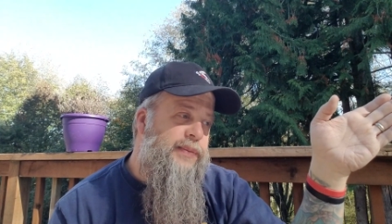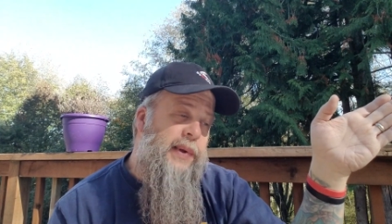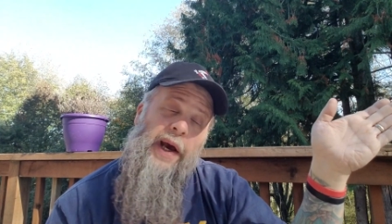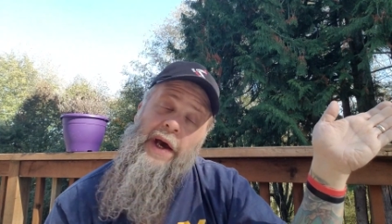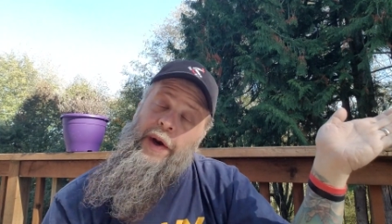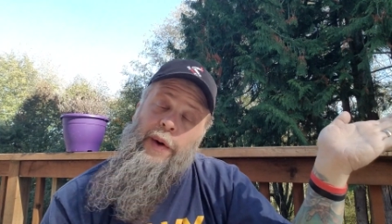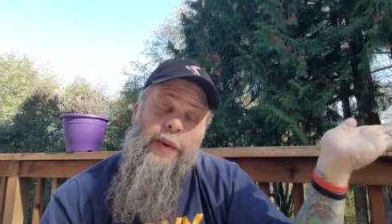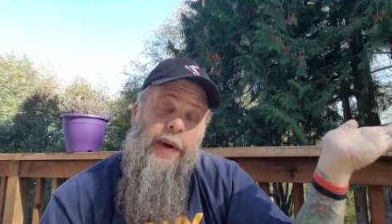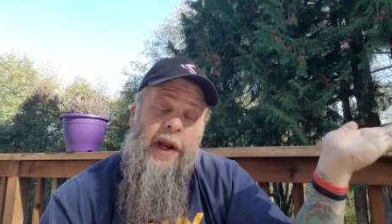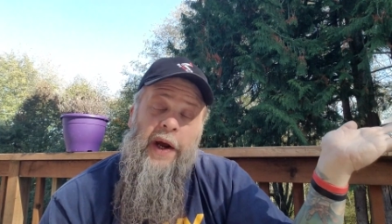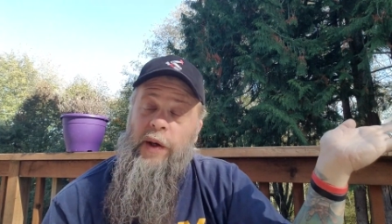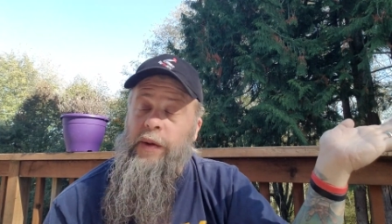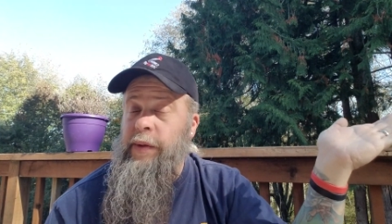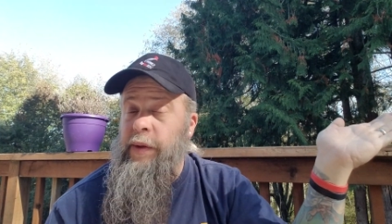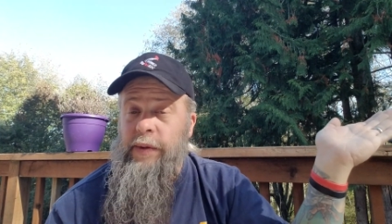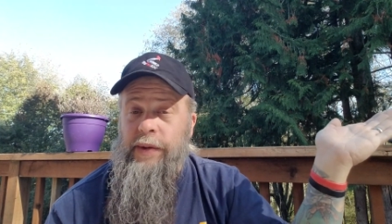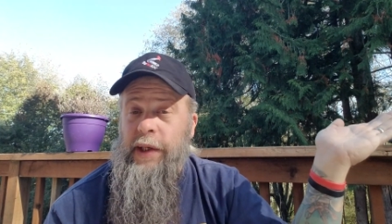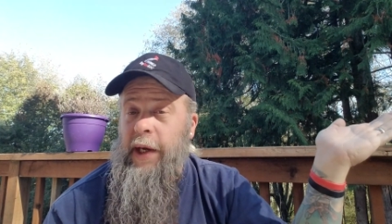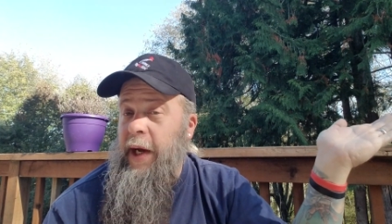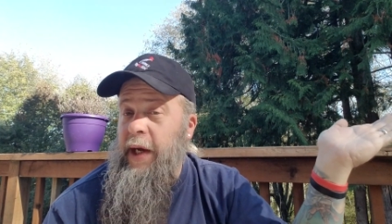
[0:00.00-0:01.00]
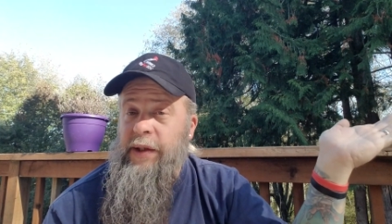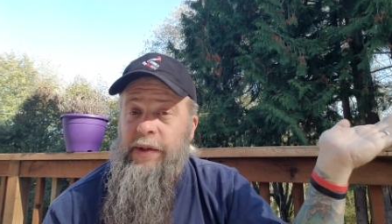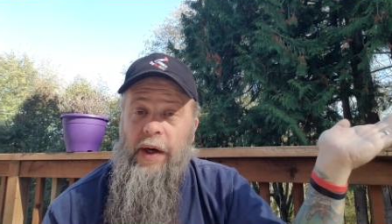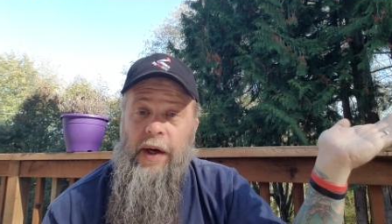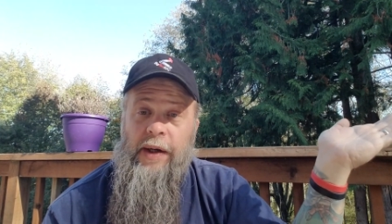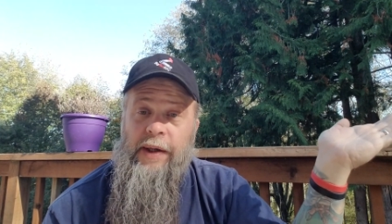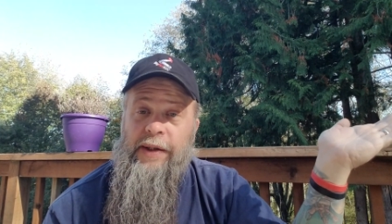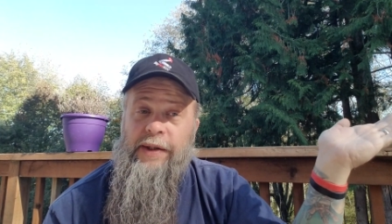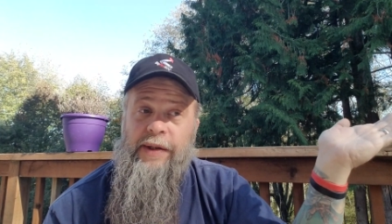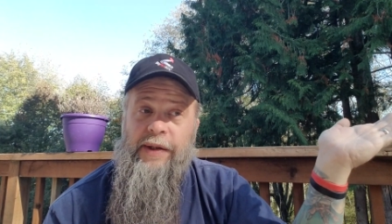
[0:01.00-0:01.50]
I don't count those guys,
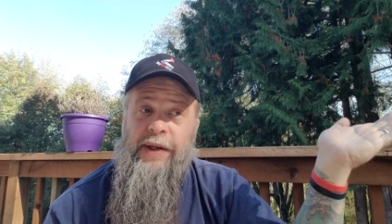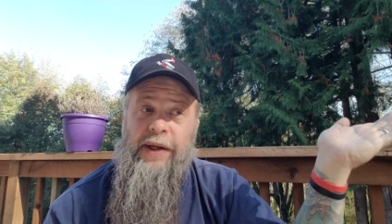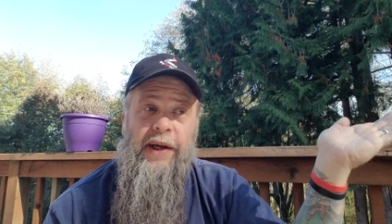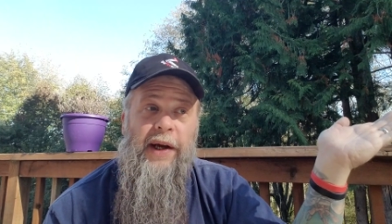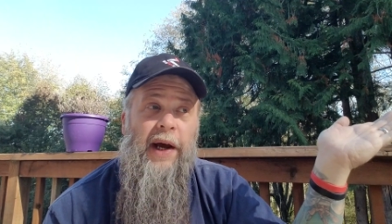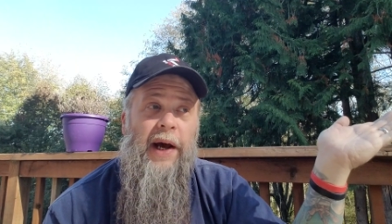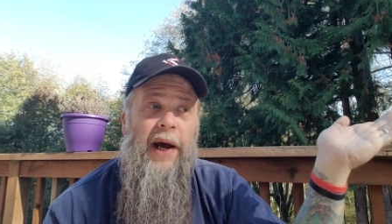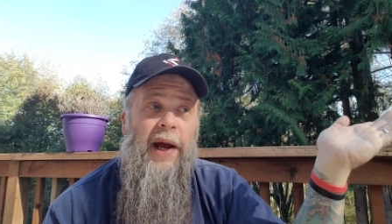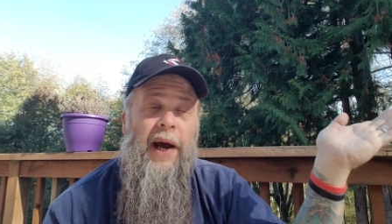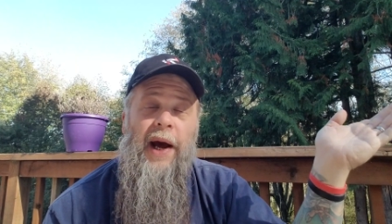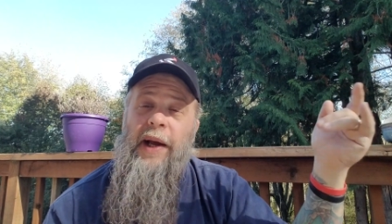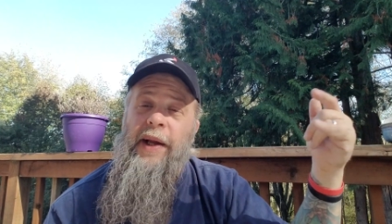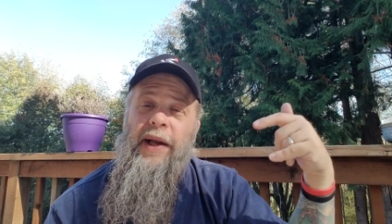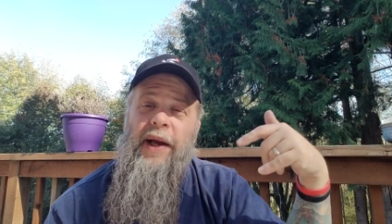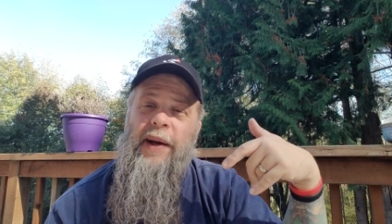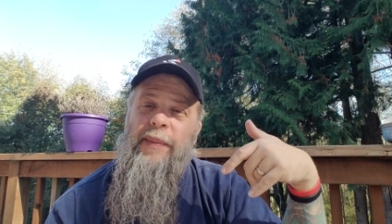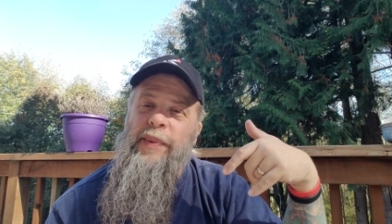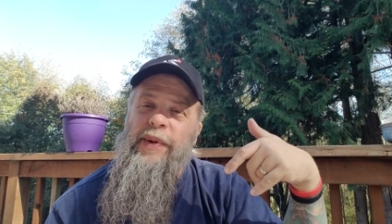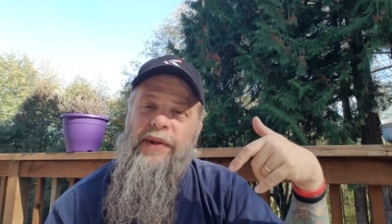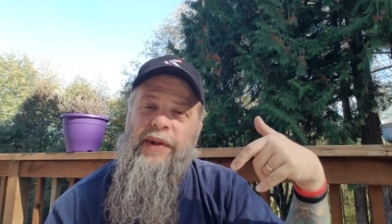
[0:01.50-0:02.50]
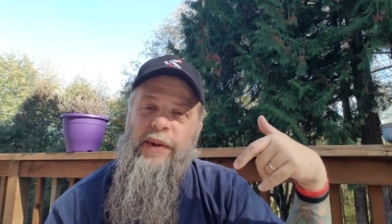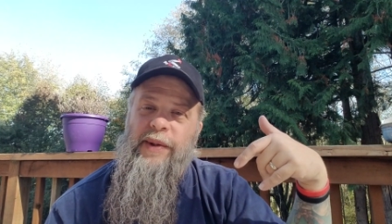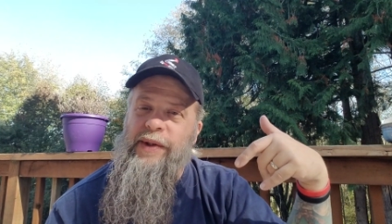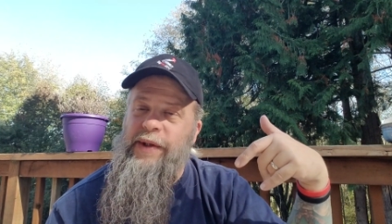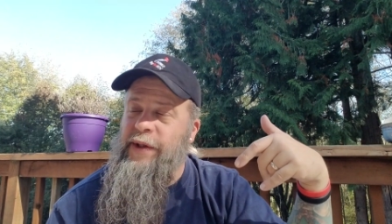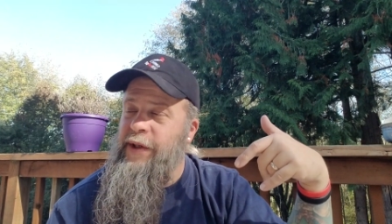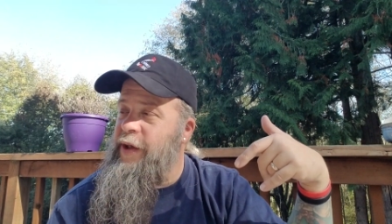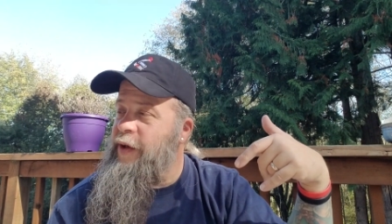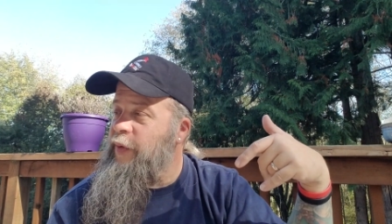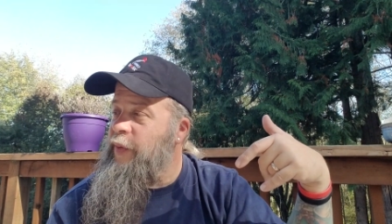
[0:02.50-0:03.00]
honestly. I put those
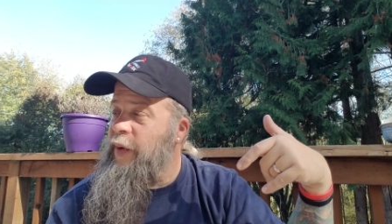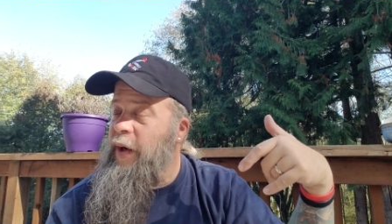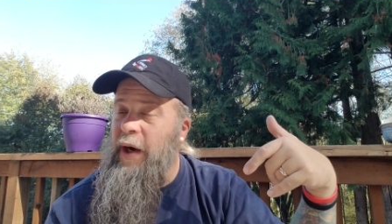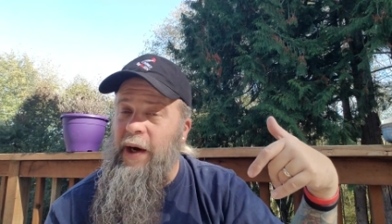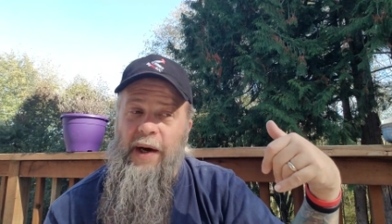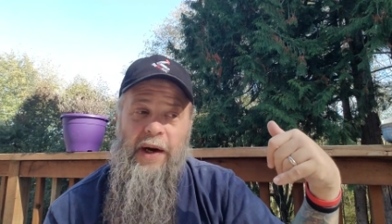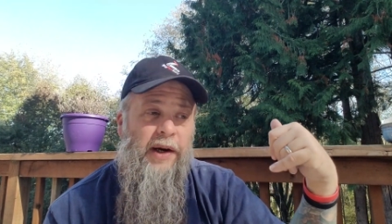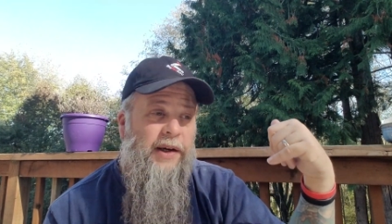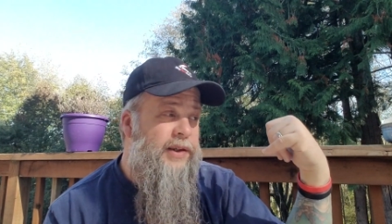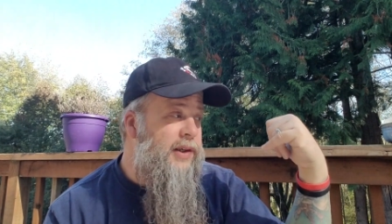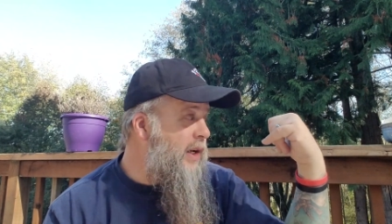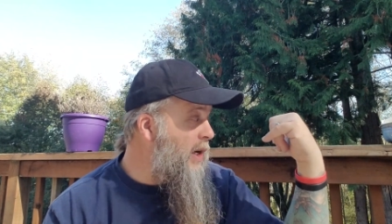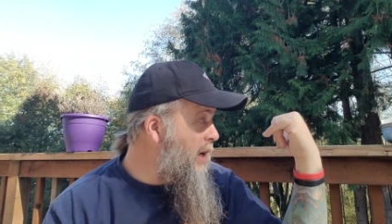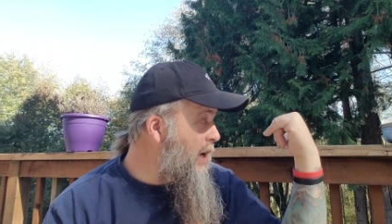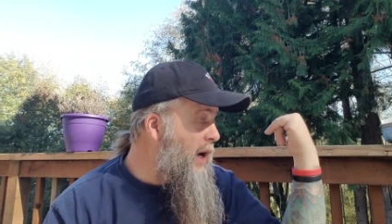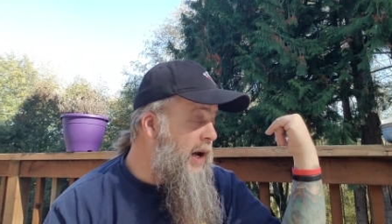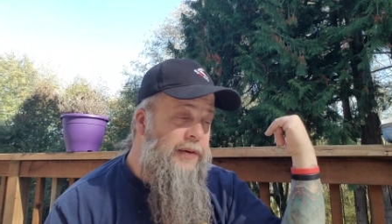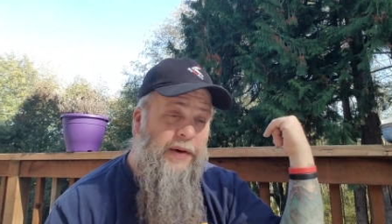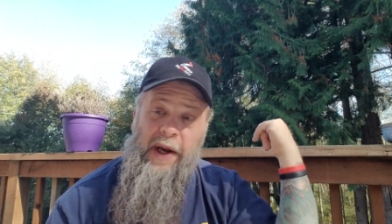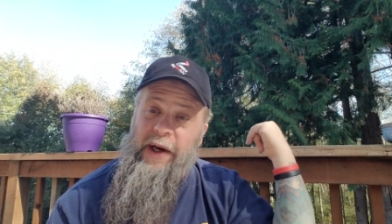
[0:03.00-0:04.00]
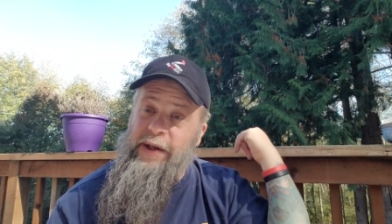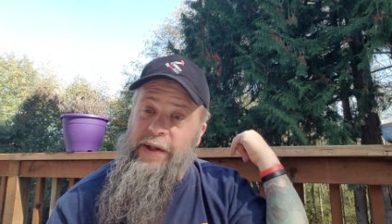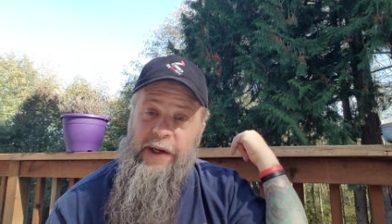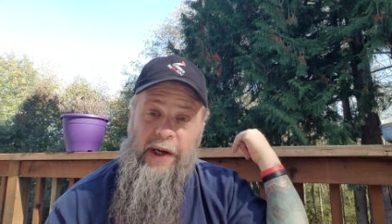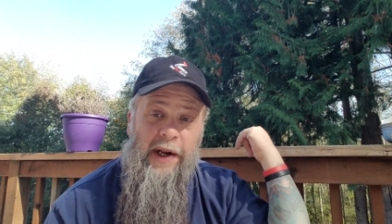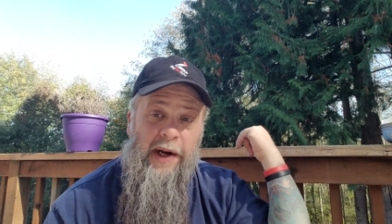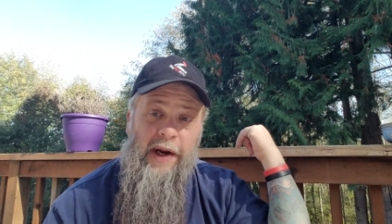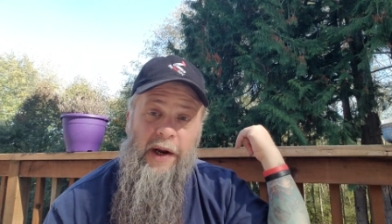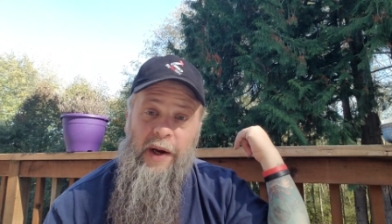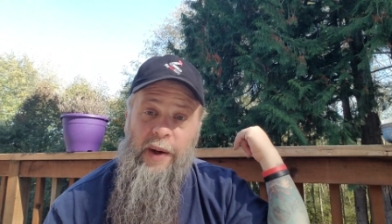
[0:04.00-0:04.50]
in the garage. I've actually
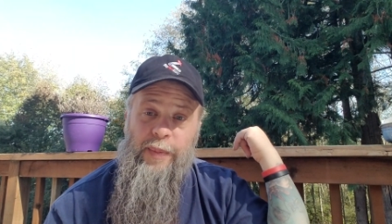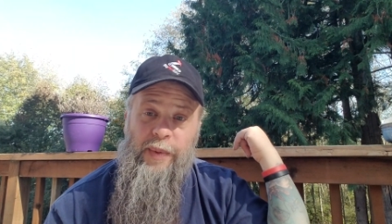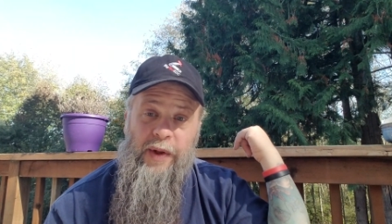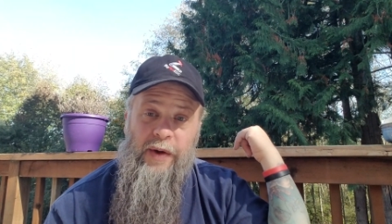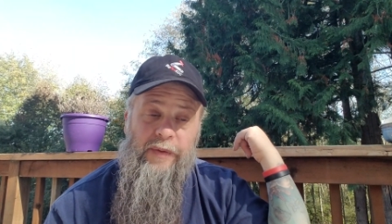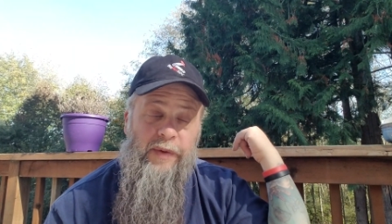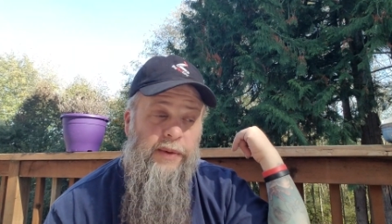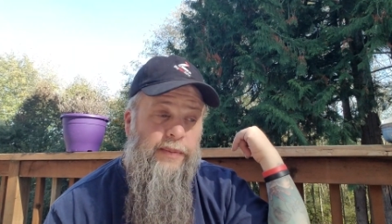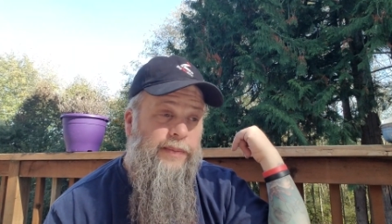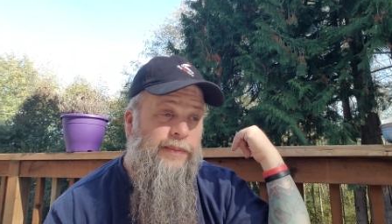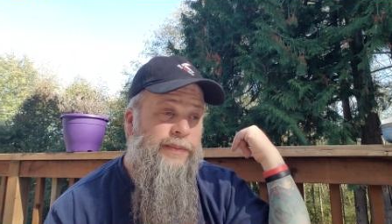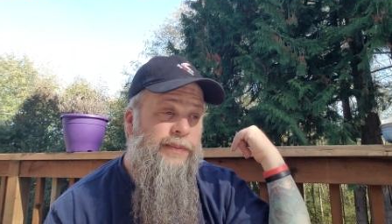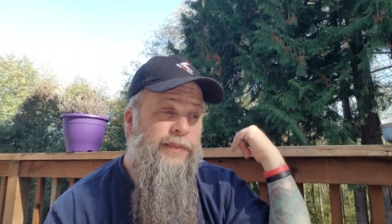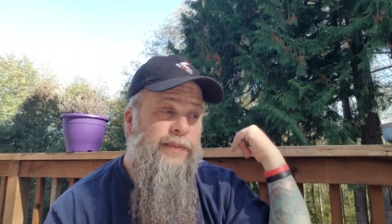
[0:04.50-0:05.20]
got a couple of them